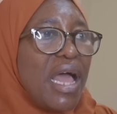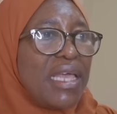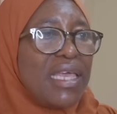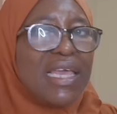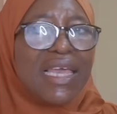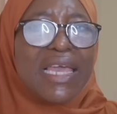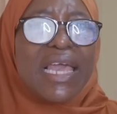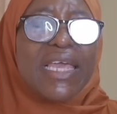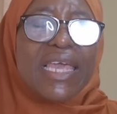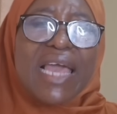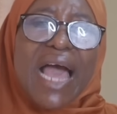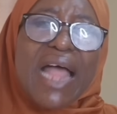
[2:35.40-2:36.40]

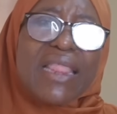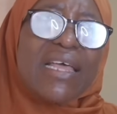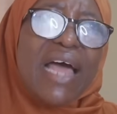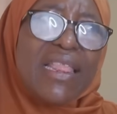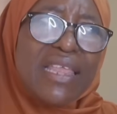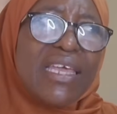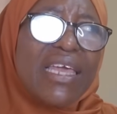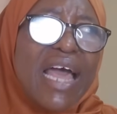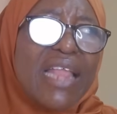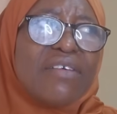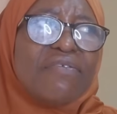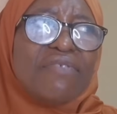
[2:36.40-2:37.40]
He had I think he
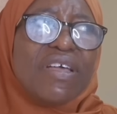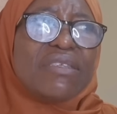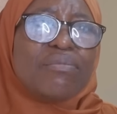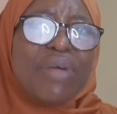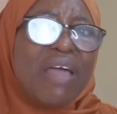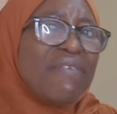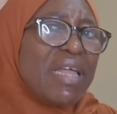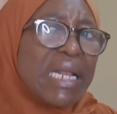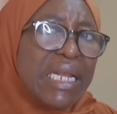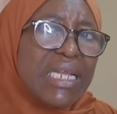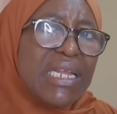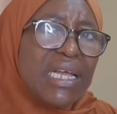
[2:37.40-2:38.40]
had the first private
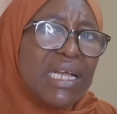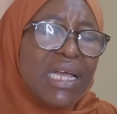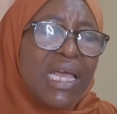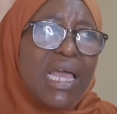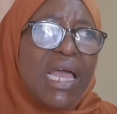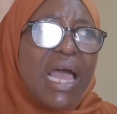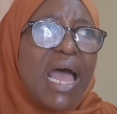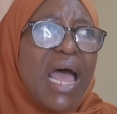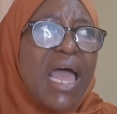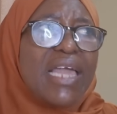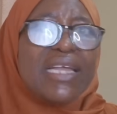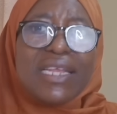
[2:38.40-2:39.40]
clinic
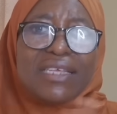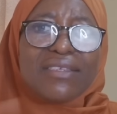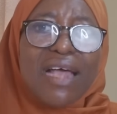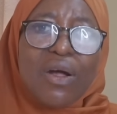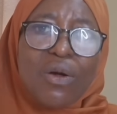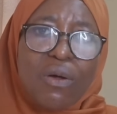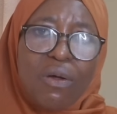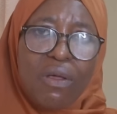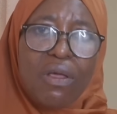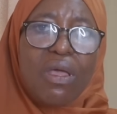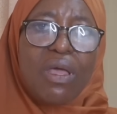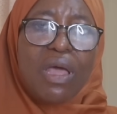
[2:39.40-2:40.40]
in Isako.
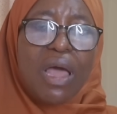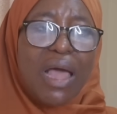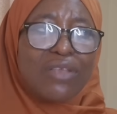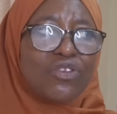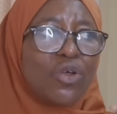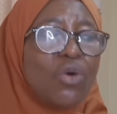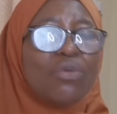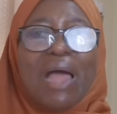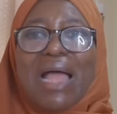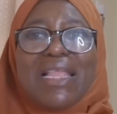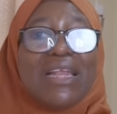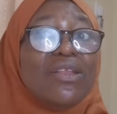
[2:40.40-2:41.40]

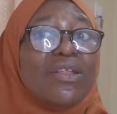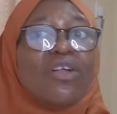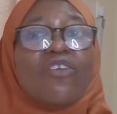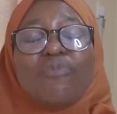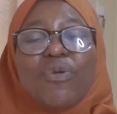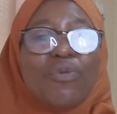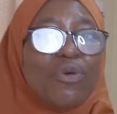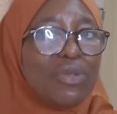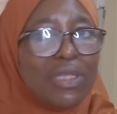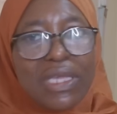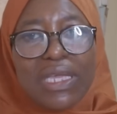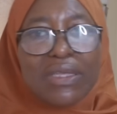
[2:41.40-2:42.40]
And a lot of people,
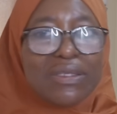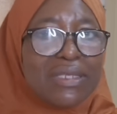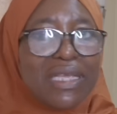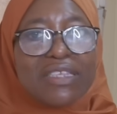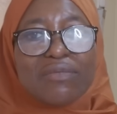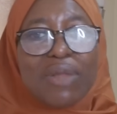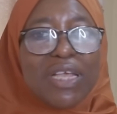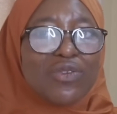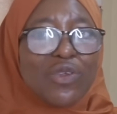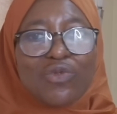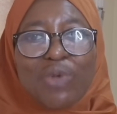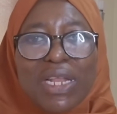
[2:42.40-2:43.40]
his
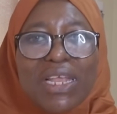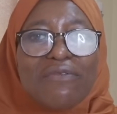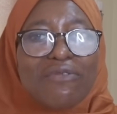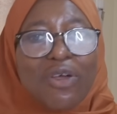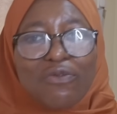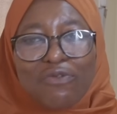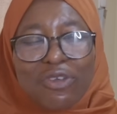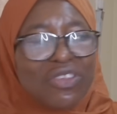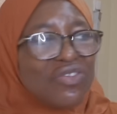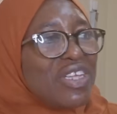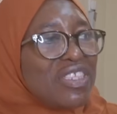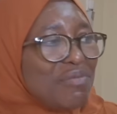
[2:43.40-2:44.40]
place was where they flocked for
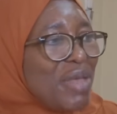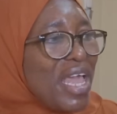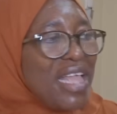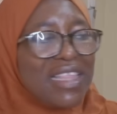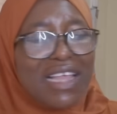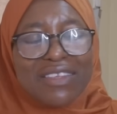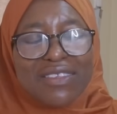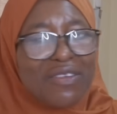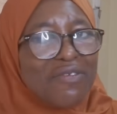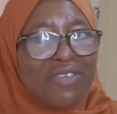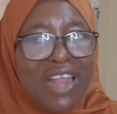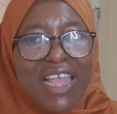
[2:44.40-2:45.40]
treatment and
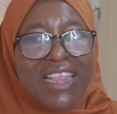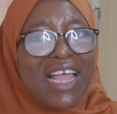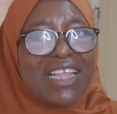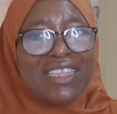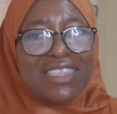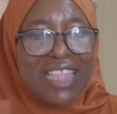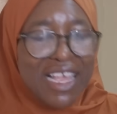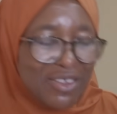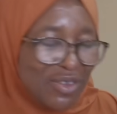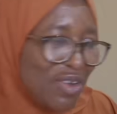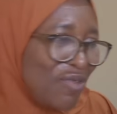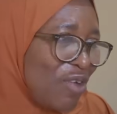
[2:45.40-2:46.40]
stuff like that.
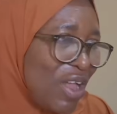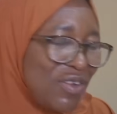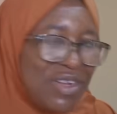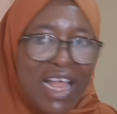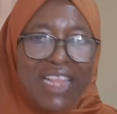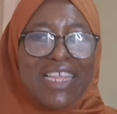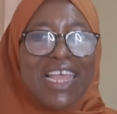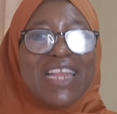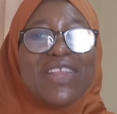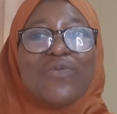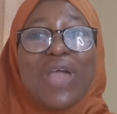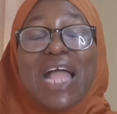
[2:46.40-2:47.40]
That's story for another day
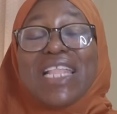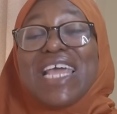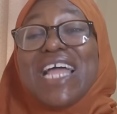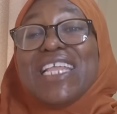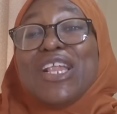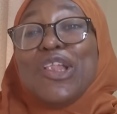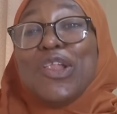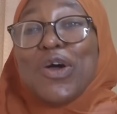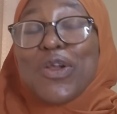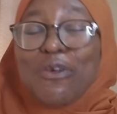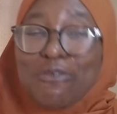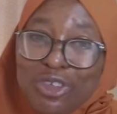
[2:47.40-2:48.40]
anyway. And he had a
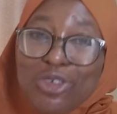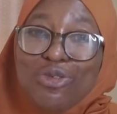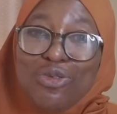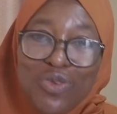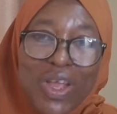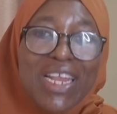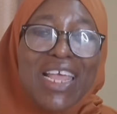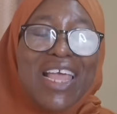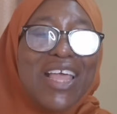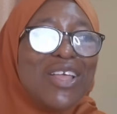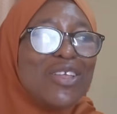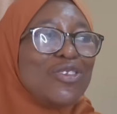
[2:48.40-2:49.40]
lot of children.
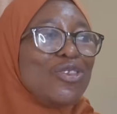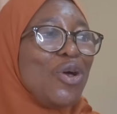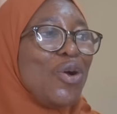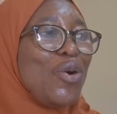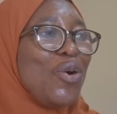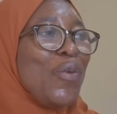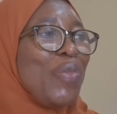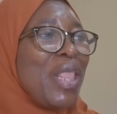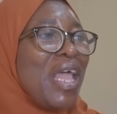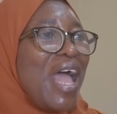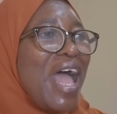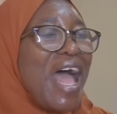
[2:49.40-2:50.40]
So
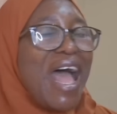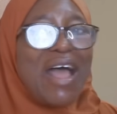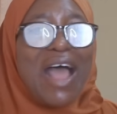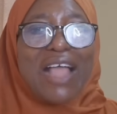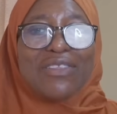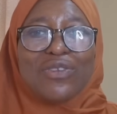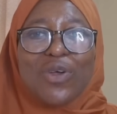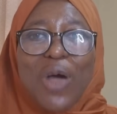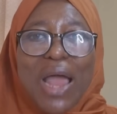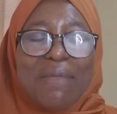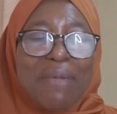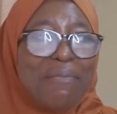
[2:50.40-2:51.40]

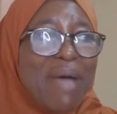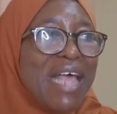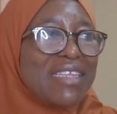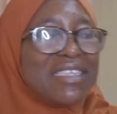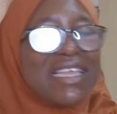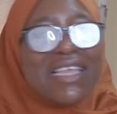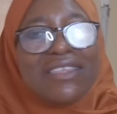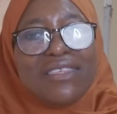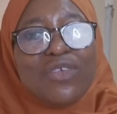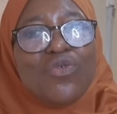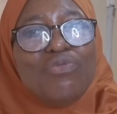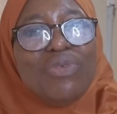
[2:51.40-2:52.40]
I remember as kids,
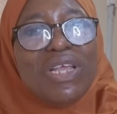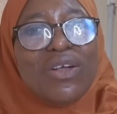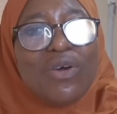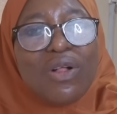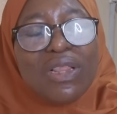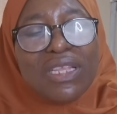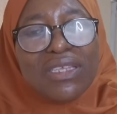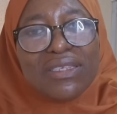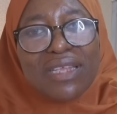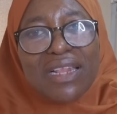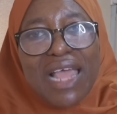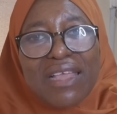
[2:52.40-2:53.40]
they would bring all
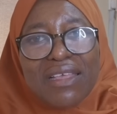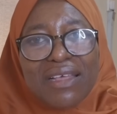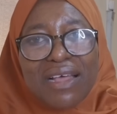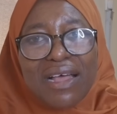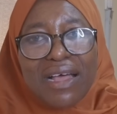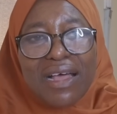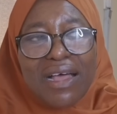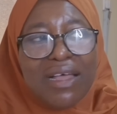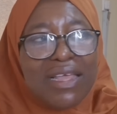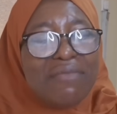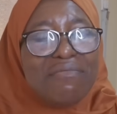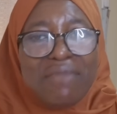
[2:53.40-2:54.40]
this
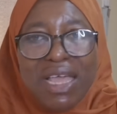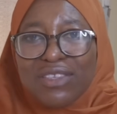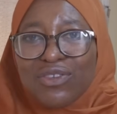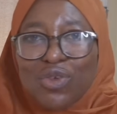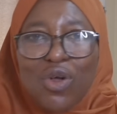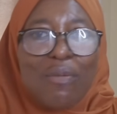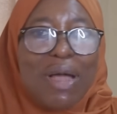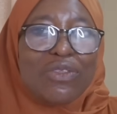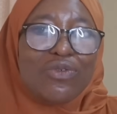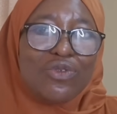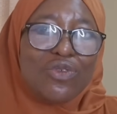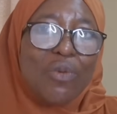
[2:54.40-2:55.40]
inmates to come
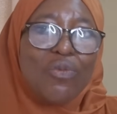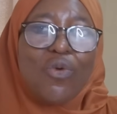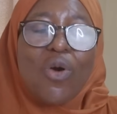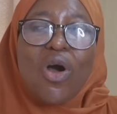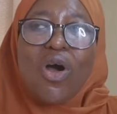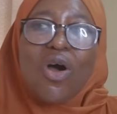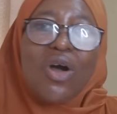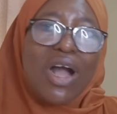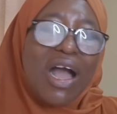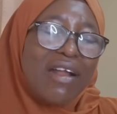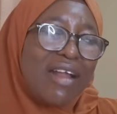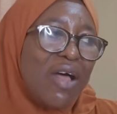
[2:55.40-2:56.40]
and do some
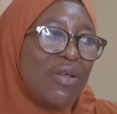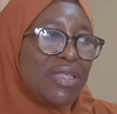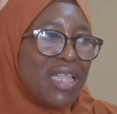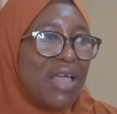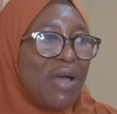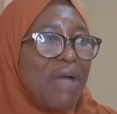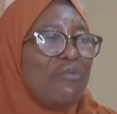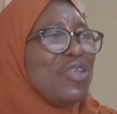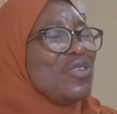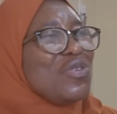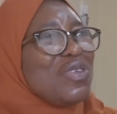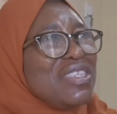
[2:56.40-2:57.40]
work around there, and
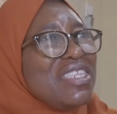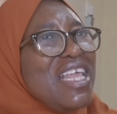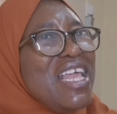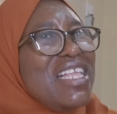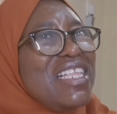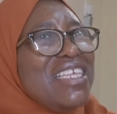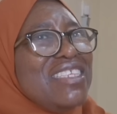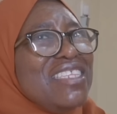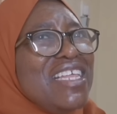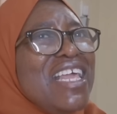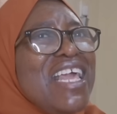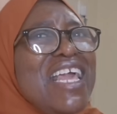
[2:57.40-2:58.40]
we used to sing this
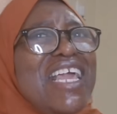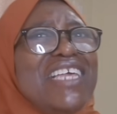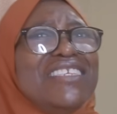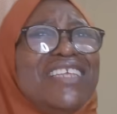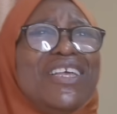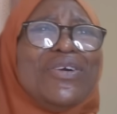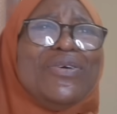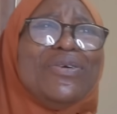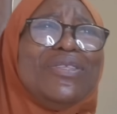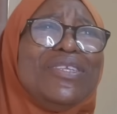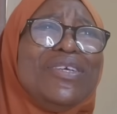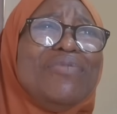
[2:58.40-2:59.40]
thing: is it
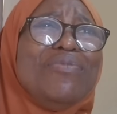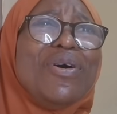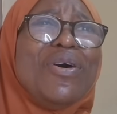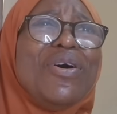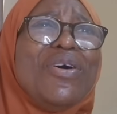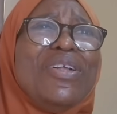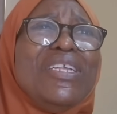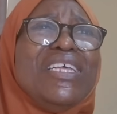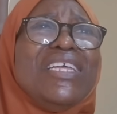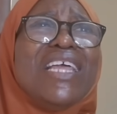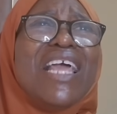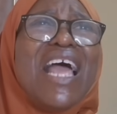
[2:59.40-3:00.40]
good the morning?